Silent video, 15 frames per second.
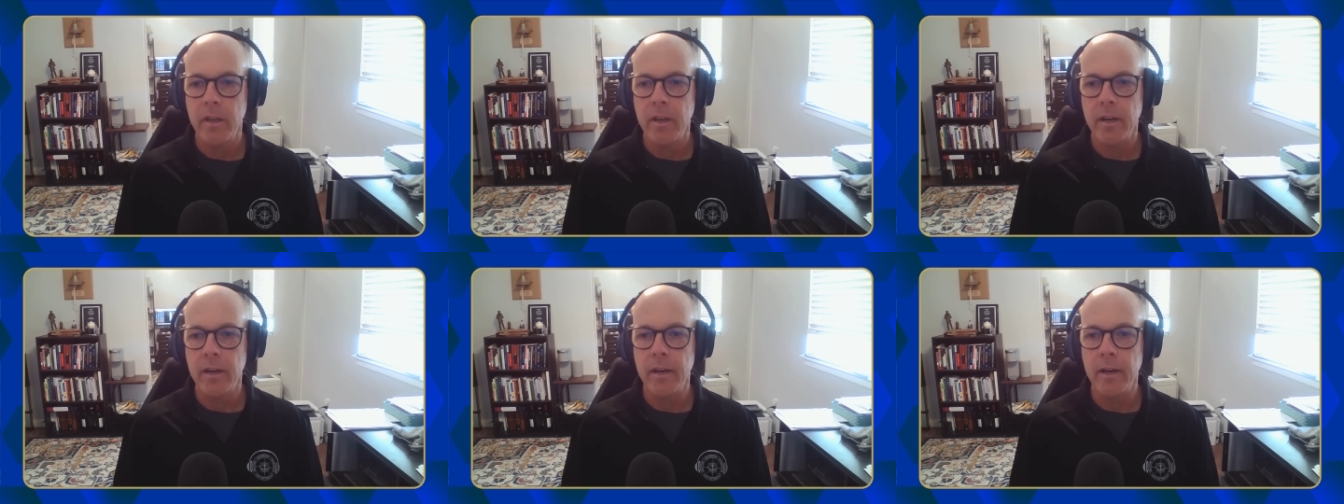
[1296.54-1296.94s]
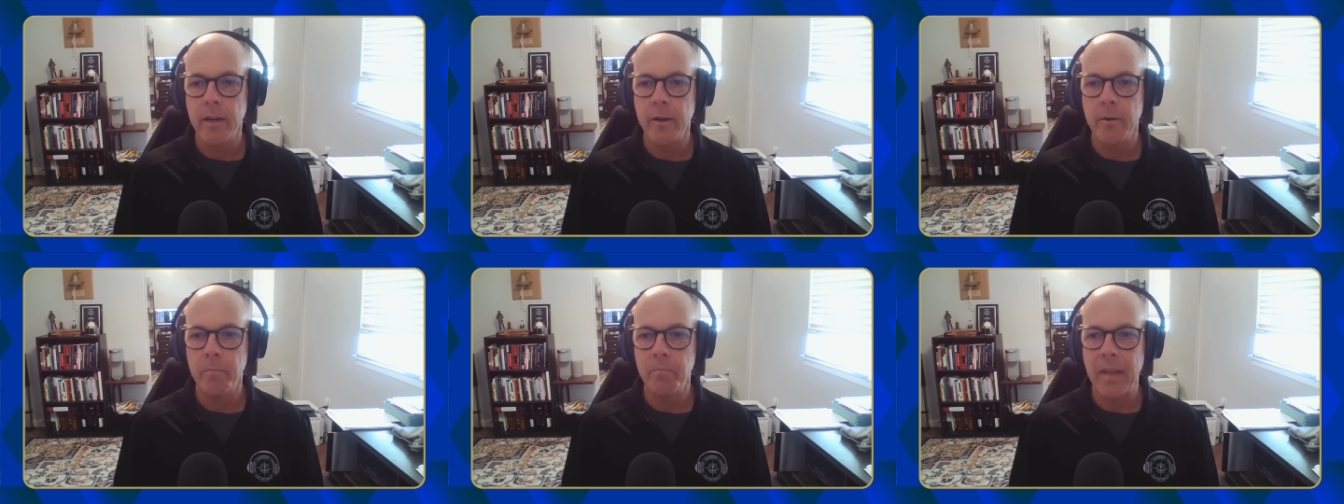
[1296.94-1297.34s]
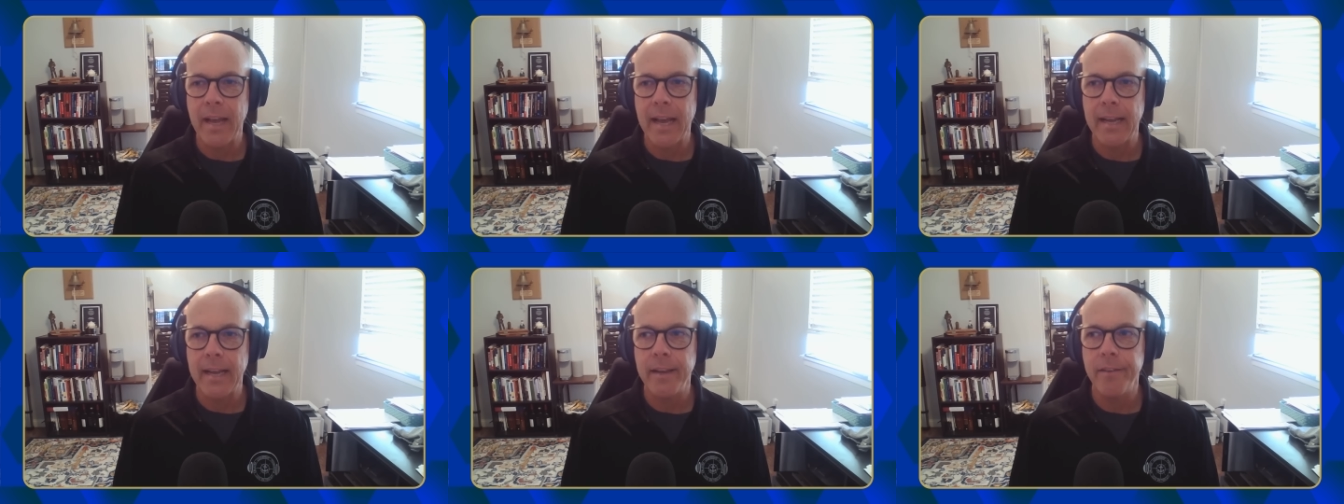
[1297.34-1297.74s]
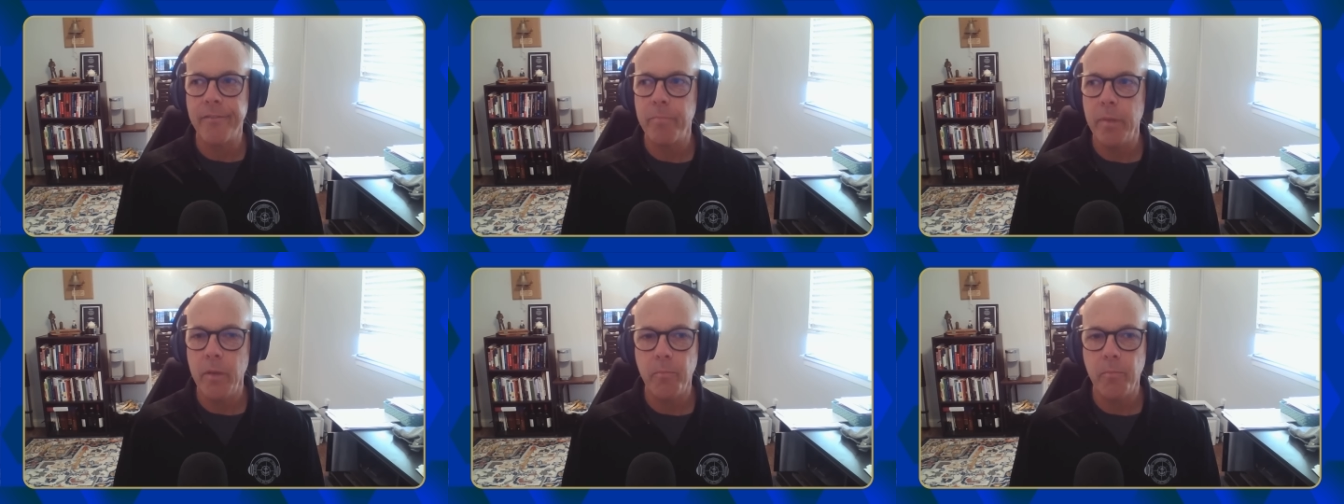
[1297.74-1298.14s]
That if
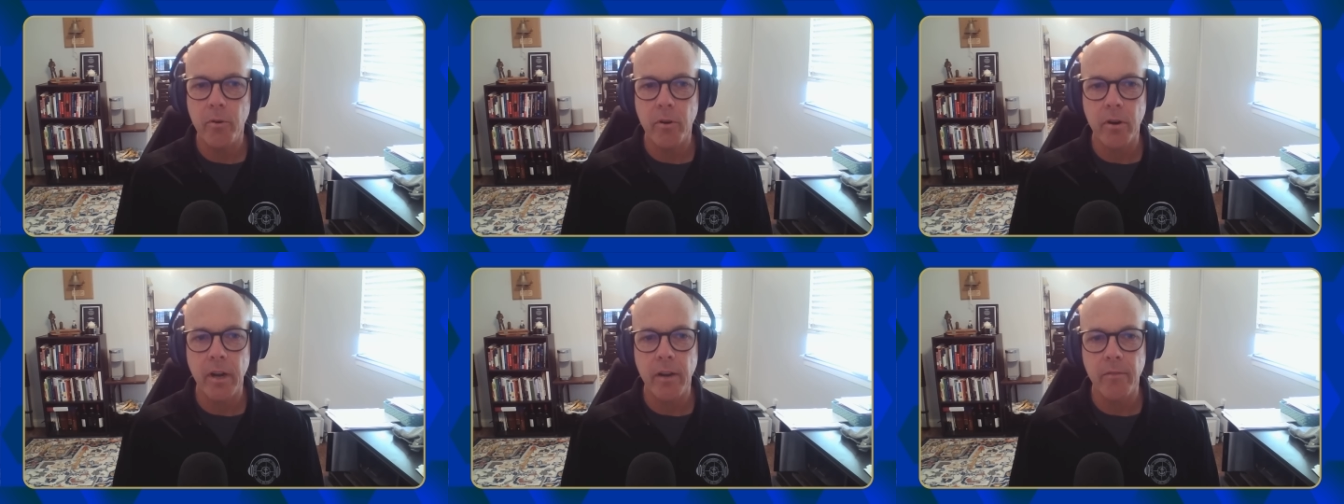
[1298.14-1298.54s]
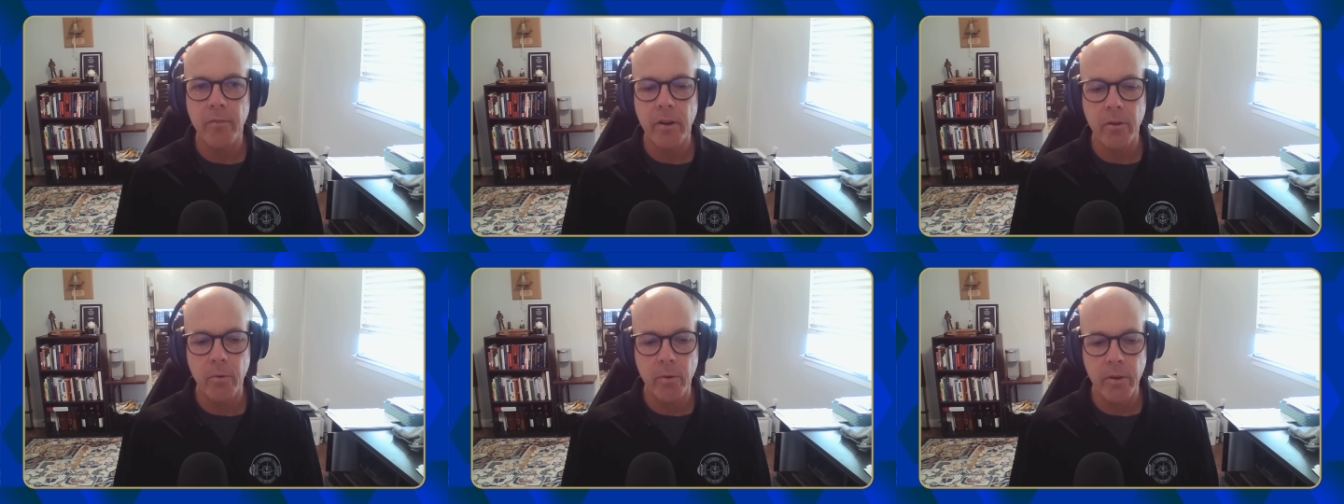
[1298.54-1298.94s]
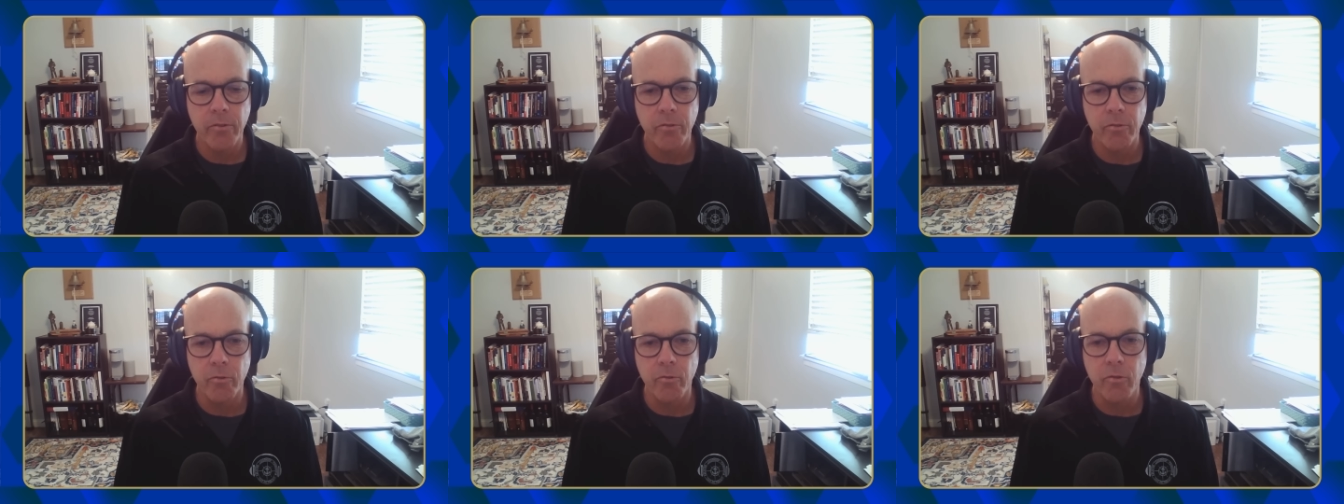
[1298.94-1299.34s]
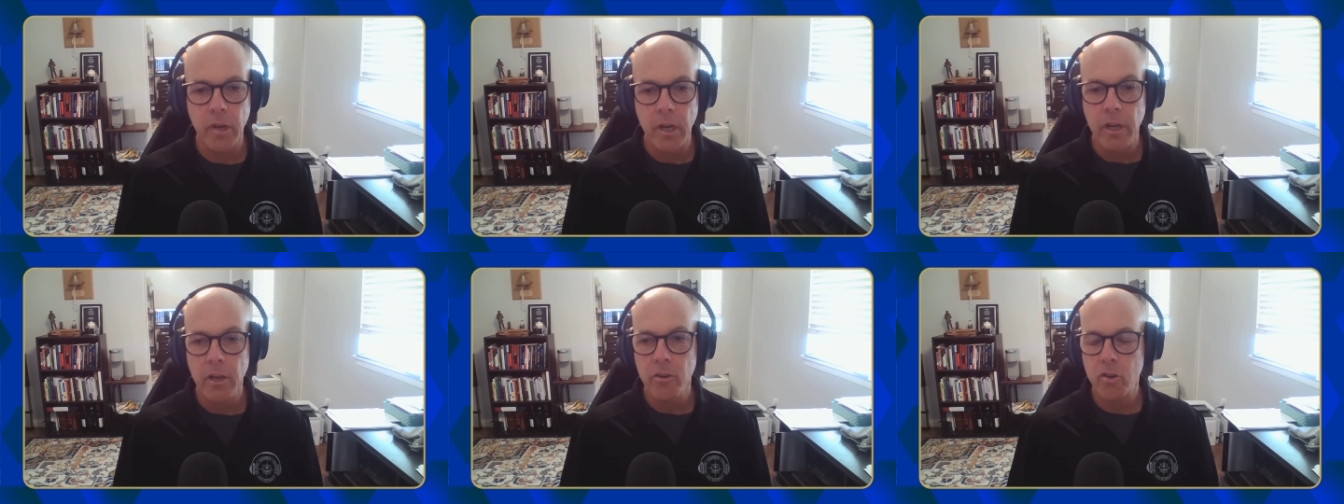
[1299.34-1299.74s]
people are ever going to
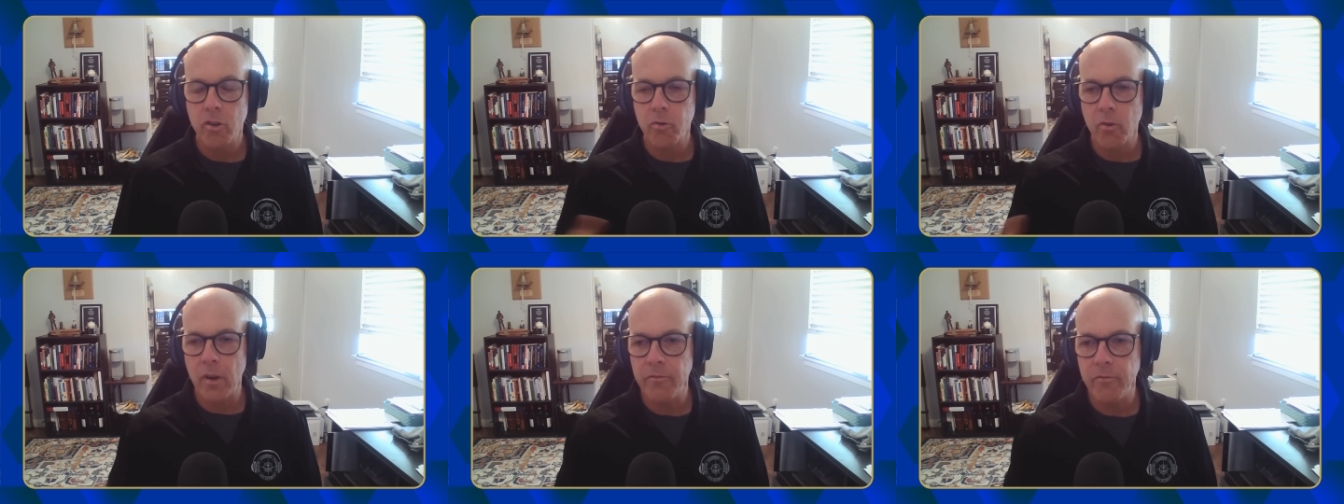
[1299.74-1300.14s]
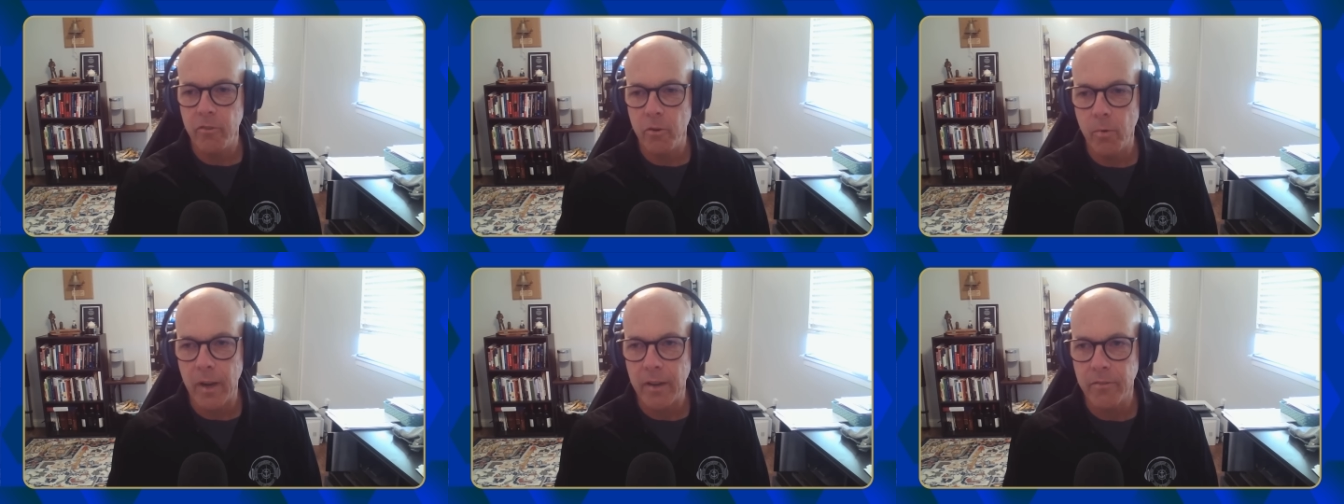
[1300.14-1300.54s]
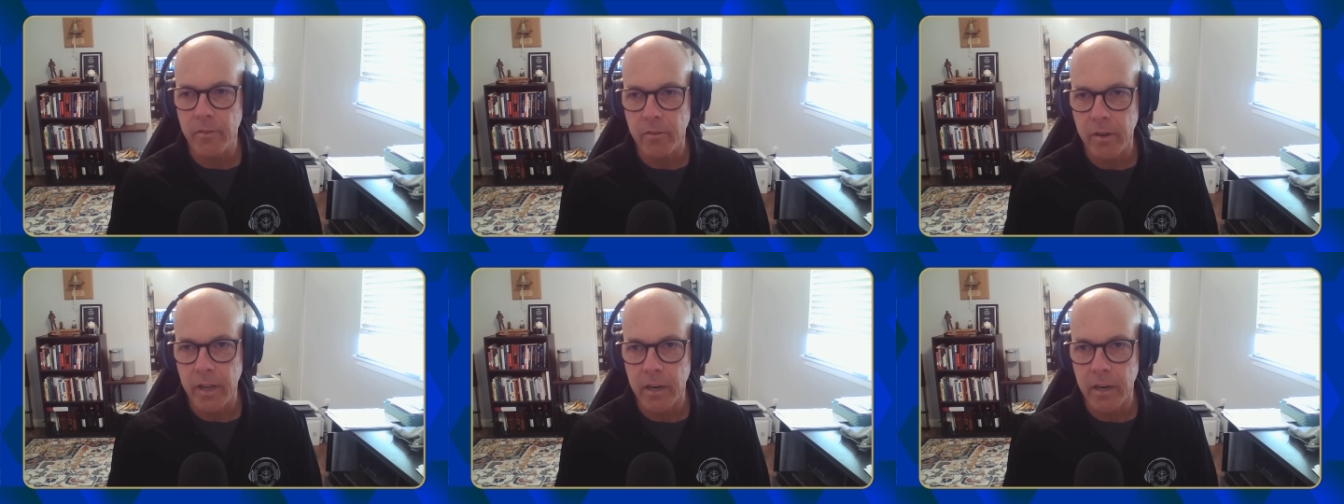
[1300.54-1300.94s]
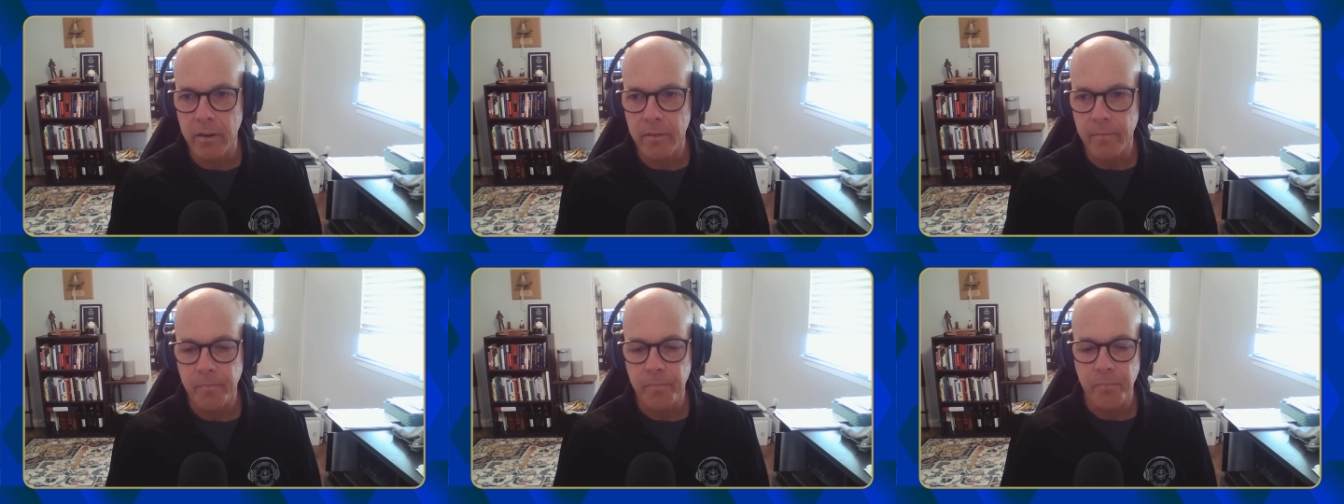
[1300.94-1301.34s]
trust you as a leader,